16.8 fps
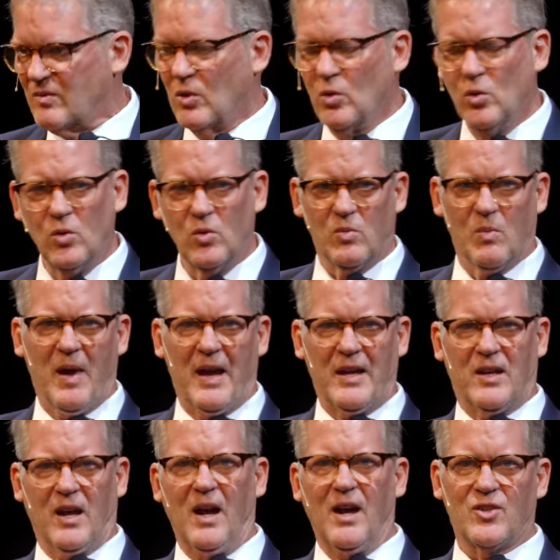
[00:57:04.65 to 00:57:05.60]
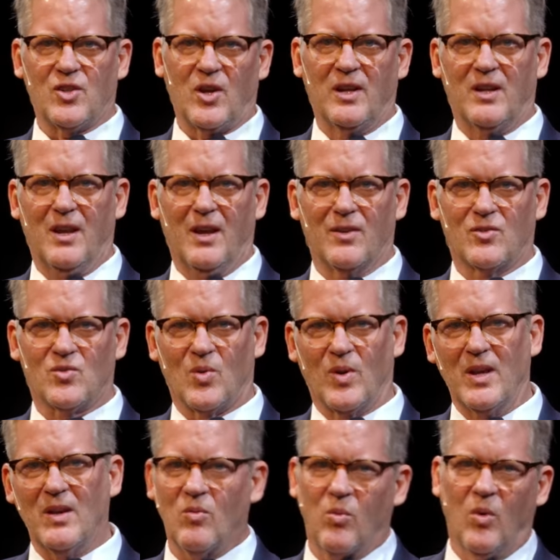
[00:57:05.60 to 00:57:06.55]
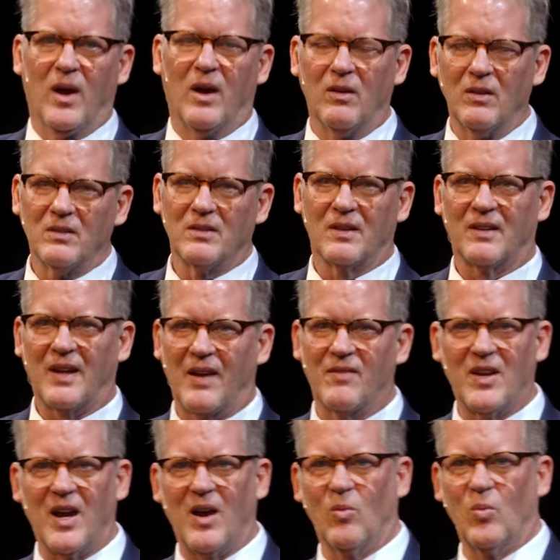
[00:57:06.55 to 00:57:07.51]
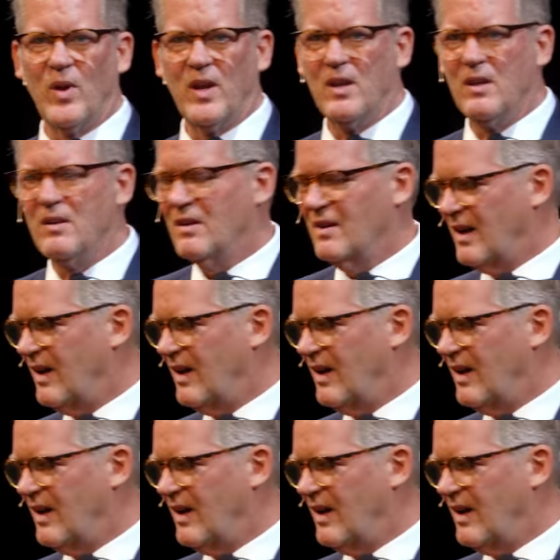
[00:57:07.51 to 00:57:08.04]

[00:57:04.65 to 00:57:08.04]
Ooh, my gosh, I can't drink. Well, I've got weed.